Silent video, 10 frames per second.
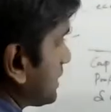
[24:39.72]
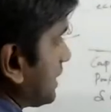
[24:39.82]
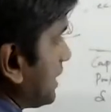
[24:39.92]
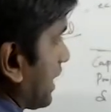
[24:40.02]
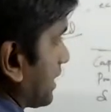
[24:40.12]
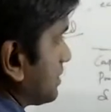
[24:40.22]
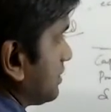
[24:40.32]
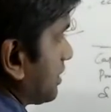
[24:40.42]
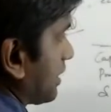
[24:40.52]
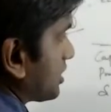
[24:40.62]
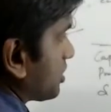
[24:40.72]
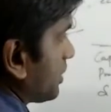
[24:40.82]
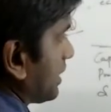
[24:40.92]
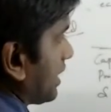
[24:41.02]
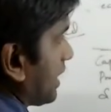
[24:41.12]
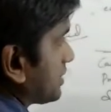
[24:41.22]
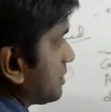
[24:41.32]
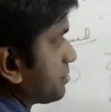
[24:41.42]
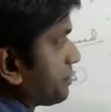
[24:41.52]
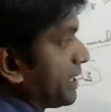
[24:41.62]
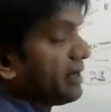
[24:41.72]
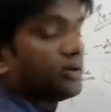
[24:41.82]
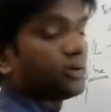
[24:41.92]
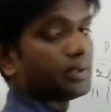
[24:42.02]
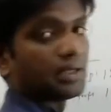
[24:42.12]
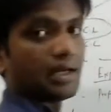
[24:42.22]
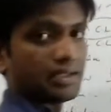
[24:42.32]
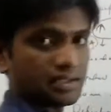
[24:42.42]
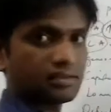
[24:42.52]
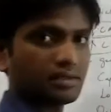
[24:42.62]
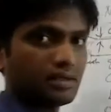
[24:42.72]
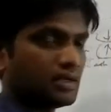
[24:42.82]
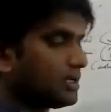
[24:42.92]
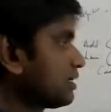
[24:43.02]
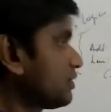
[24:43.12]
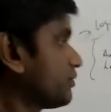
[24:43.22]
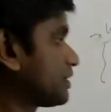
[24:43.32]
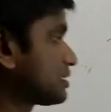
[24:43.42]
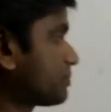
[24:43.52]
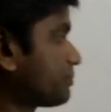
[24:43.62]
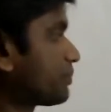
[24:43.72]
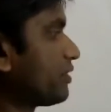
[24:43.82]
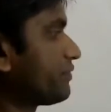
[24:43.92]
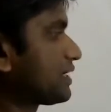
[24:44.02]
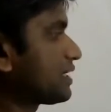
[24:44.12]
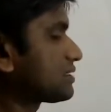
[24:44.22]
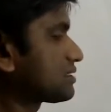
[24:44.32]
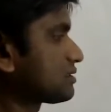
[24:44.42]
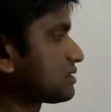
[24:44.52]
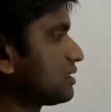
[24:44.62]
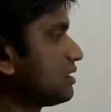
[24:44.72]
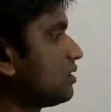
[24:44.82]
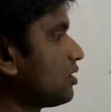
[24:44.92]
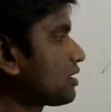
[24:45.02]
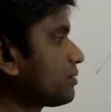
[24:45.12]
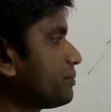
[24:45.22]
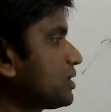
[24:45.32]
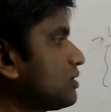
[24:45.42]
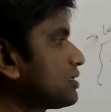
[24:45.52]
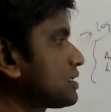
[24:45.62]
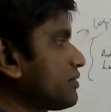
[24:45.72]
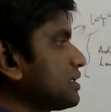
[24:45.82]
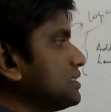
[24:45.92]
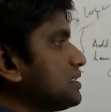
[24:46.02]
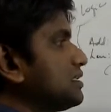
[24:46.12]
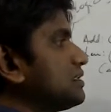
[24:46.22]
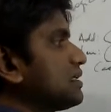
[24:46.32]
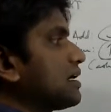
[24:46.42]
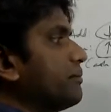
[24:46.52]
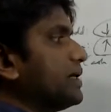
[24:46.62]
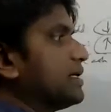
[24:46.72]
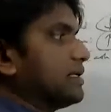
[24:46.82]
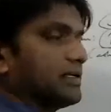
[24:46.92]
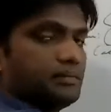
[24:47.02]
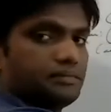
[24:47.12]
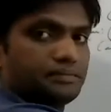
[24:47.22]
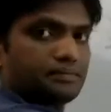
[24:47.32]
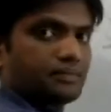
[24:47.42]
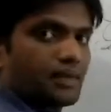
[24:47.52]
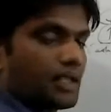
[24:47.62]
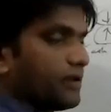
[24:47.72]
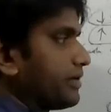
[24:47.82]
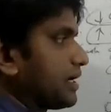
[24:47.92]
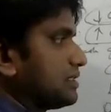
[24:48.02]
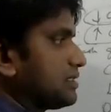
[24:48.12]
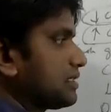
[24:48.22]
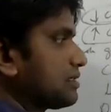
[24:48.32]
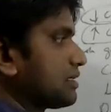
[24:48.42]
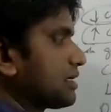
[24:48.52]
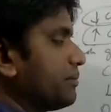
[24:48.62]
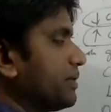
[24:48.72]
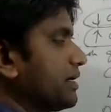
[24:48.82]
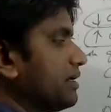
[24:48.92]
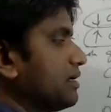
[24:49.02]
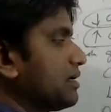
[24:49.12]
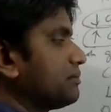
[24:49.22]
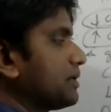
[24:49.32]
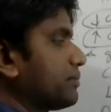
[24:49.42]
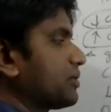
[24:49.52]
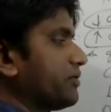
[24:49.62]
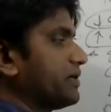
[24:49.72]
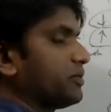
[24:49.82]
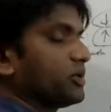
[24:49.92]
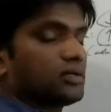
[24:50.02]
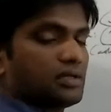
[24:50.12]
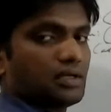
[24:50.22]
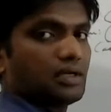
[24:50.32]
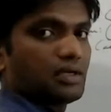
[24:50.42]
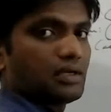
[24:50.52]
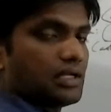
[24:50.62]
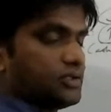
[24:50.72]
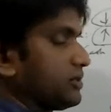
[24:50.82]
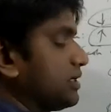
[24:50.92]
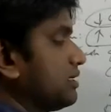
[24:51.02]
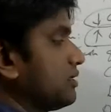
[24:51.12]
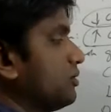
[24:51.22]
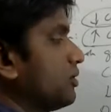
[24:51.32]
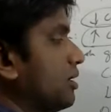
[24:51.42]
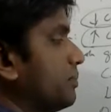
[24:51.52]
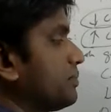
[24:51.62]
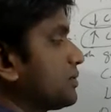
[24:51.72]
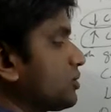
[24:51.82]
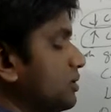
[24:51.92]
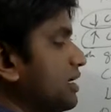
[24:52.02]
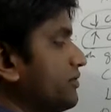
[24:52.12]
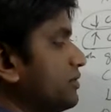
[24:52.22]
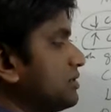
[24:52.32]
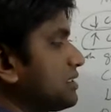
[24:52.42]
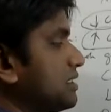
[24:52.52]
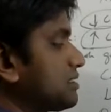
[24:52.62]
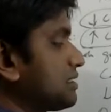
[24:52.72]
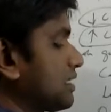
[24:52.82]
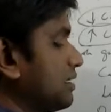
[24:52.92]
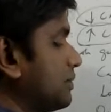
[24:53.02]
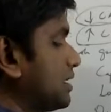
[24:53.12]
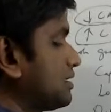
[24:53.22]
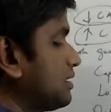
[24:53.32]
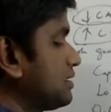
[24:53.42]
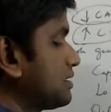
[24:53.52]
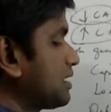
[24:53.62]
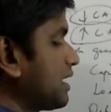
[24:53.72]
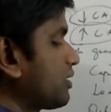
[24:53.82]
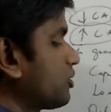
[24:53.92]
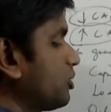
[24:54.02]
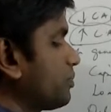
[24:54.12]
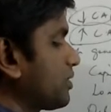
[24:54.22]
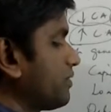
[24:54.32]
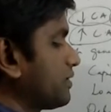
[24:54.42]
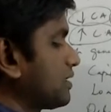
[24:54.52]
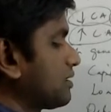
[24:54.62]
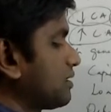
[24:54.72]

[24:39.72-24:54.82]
3 lakhs. The rest 20 lakhs is pending to be realized. Whereas the profit has gone up because I have considered the complete income. If I consider the complete income, my profit would naturally go up. So therefore, this is nothing but this is the accrued profit.